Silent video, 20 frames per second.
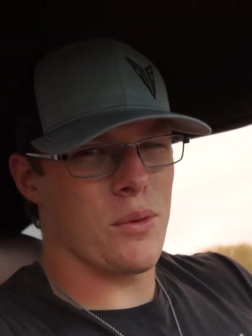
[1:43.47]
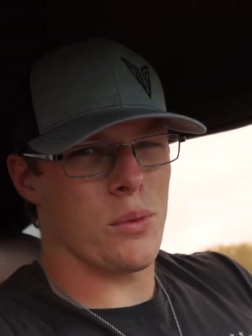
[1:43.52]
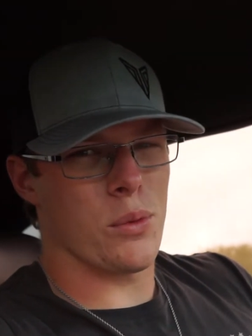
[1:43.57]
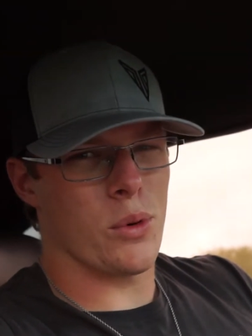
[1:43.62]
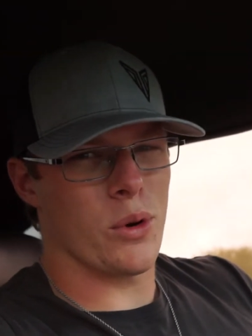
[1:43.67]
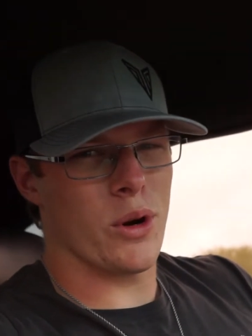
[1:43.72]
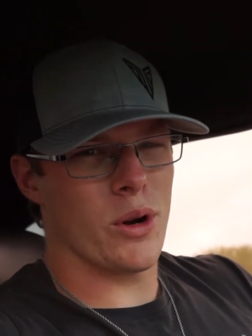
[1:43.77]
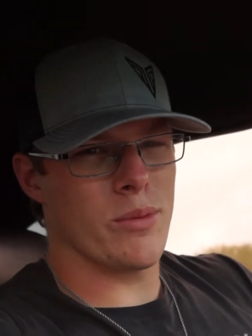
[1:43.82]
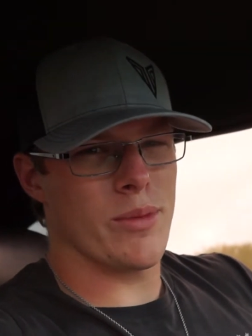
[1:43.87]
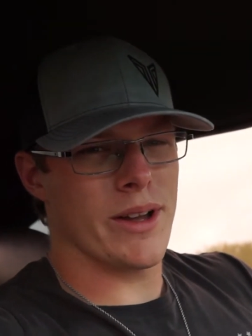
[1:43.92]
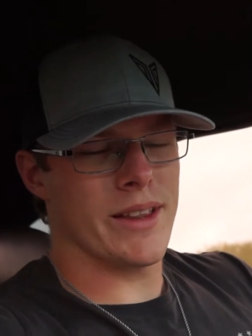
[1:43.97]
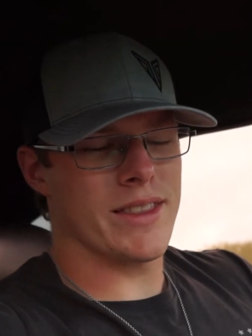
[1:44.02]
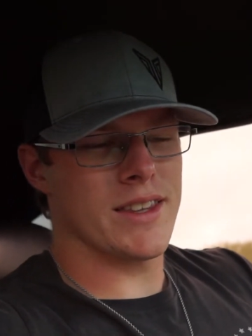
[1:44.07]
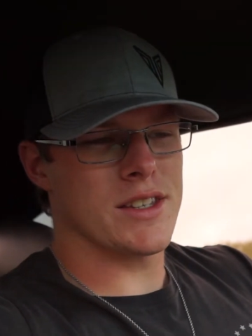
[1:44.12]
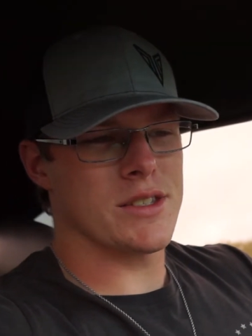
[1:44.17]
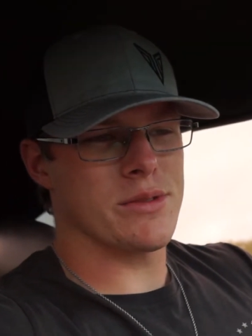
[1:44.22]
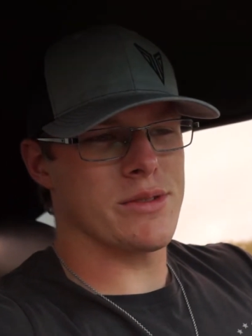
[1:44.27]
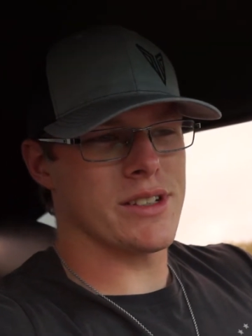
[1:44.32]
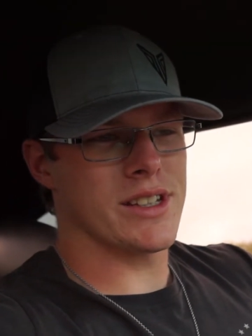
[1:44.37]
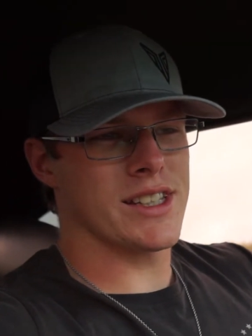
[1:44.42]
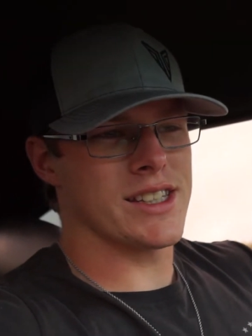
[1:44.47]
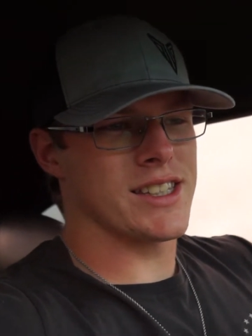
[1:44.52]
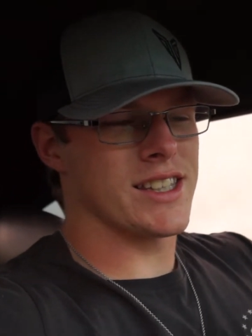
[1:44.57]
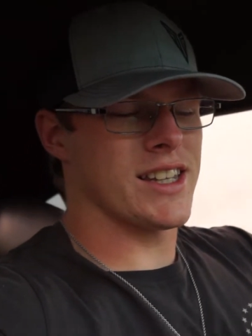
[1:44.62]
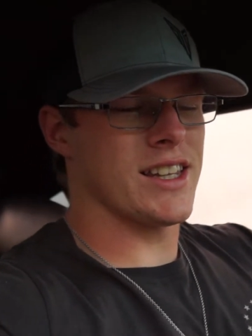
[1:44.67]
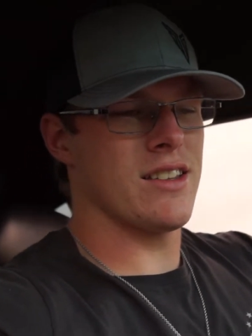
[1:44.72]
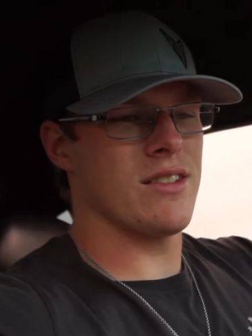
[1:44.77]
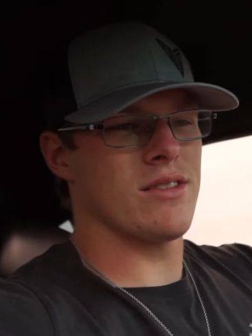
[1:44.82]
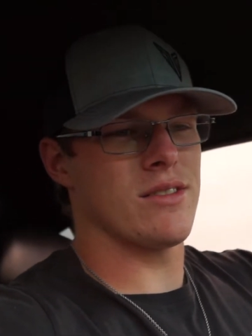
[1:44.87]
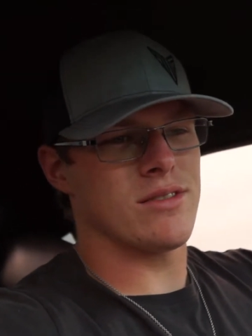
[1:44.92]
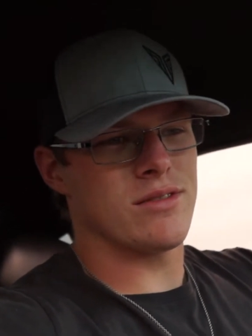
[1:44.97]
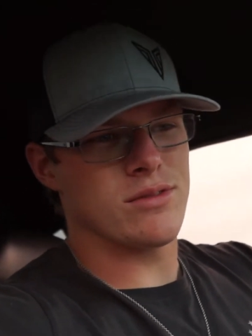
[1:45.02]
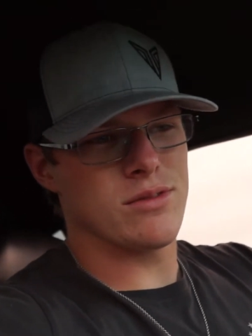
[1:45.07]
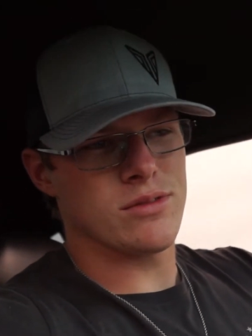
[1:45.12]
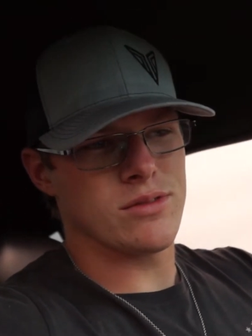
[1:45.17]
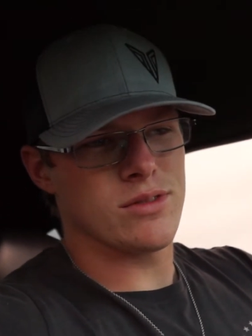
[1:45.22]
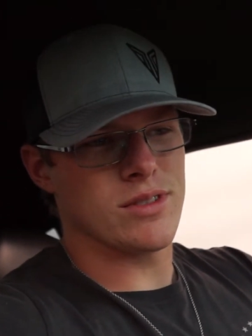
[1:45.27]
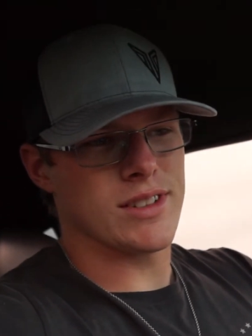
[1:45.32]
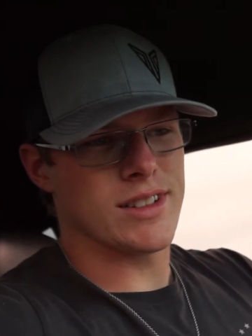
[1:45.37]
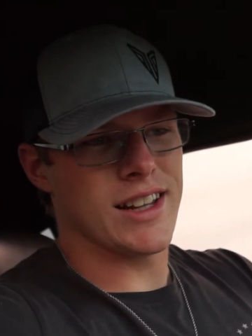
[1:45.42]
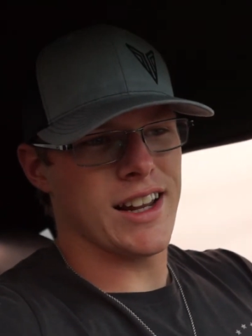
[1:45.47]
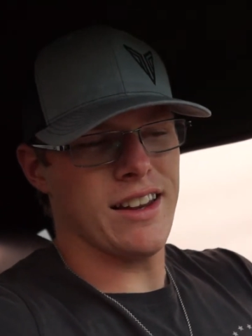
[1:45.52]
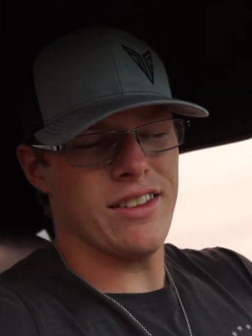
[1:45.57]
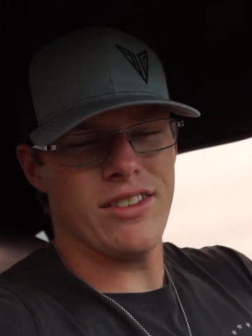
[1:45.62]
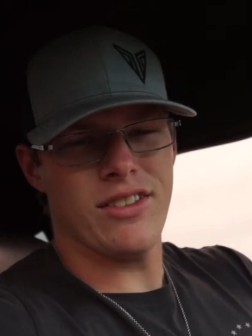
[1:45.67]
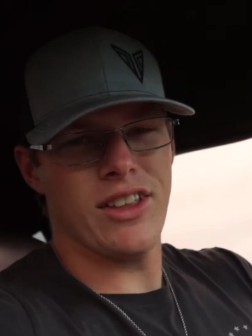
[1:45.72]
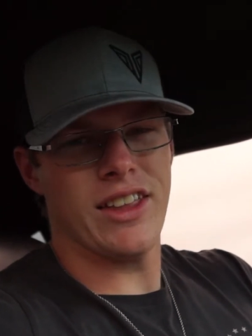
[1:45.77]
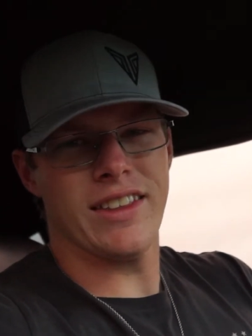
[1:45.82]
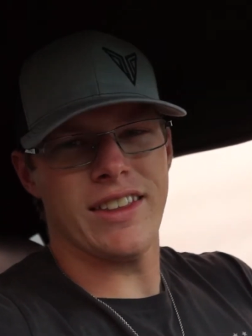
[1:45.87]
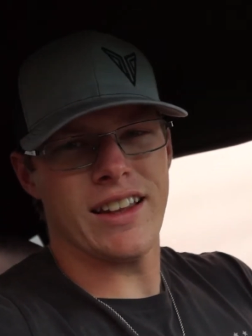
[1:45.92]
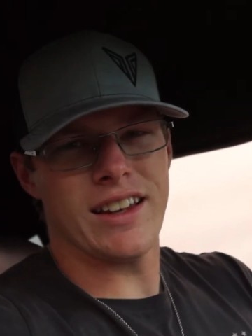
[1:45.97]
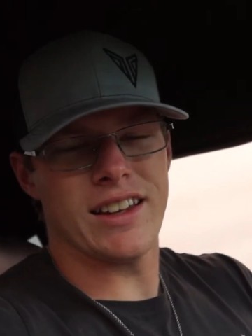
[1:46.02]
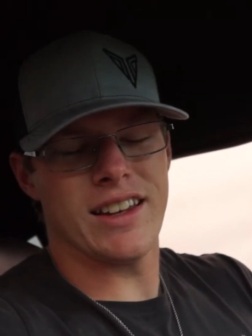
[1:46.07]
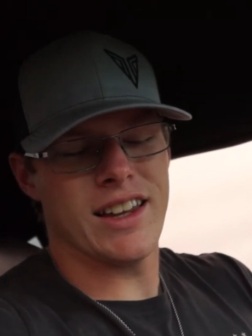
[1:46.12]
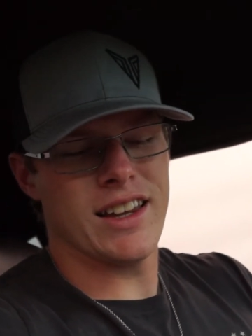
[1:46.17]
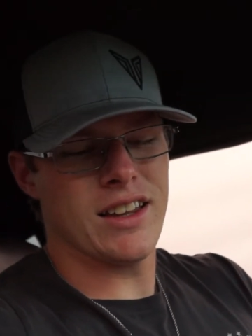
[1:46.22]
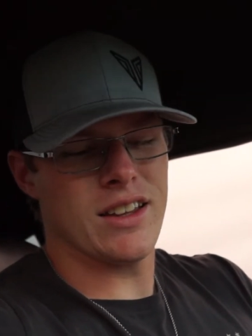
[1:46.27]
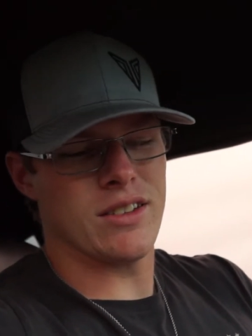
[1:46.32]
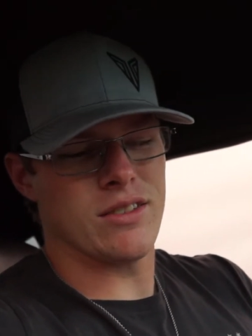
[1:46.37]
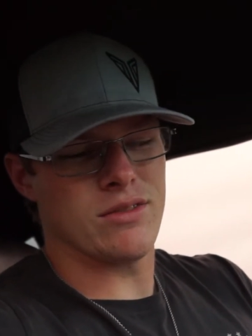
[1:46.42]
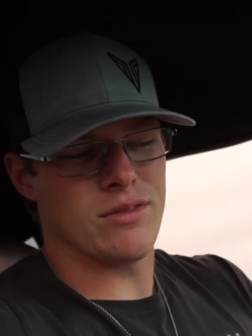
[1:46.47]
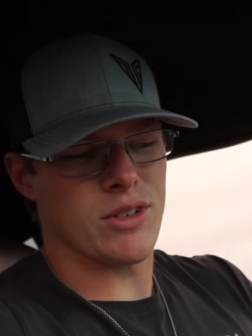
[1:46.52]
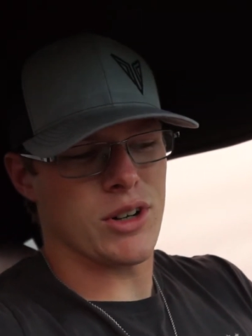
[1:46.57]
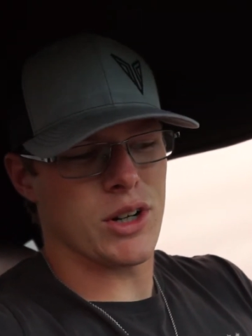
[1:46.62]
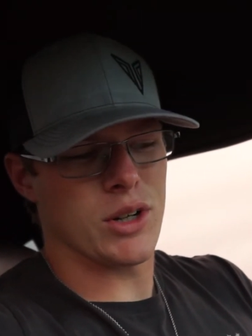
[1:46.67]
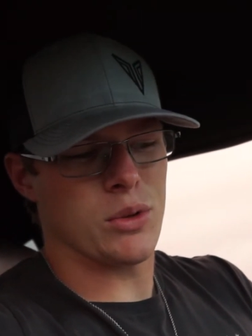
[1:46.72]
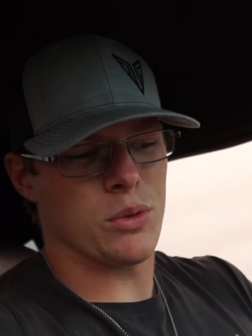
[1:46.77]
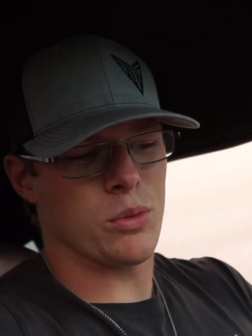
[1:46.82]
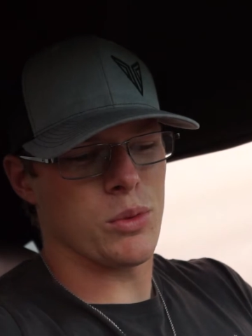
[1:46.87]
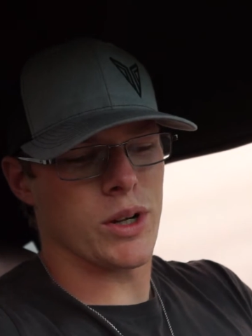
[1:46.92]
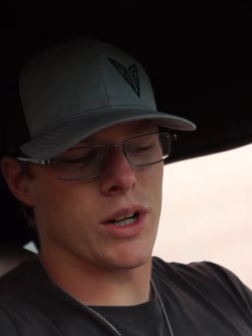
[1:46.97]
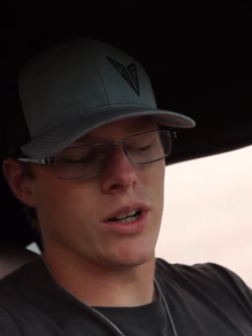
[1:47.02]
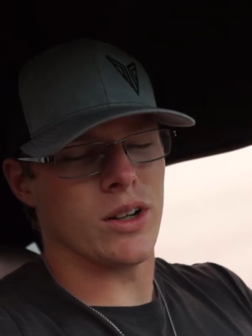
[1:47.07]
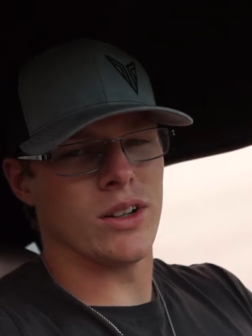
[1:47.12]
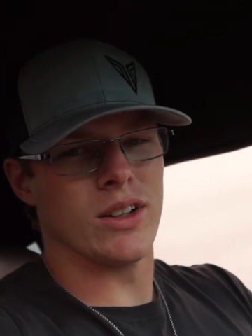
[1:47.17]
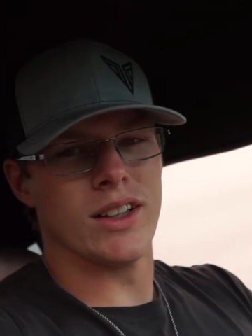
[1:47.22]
of worried about this one because I didn't think they did it very well.